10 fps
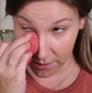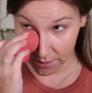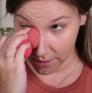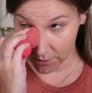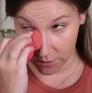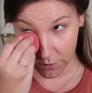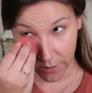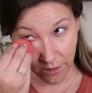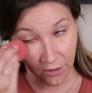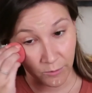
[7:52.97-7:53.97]
this in, just
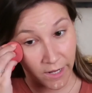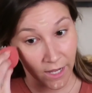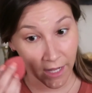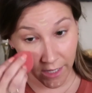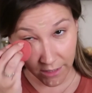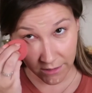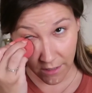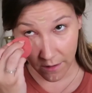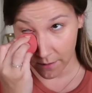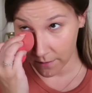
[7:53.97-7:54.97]
doing it under my eyes.
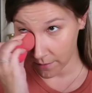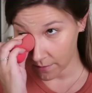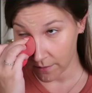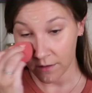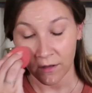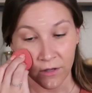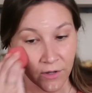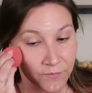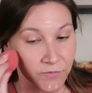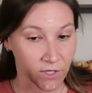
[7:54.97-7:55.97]

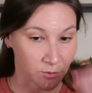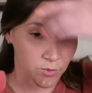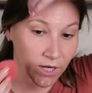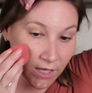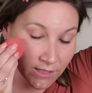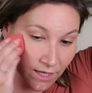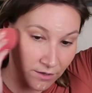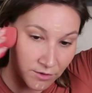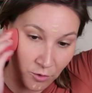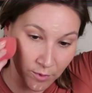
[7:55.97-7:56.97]
Kind of bringing it down
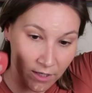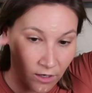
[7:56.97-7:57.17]
a little bit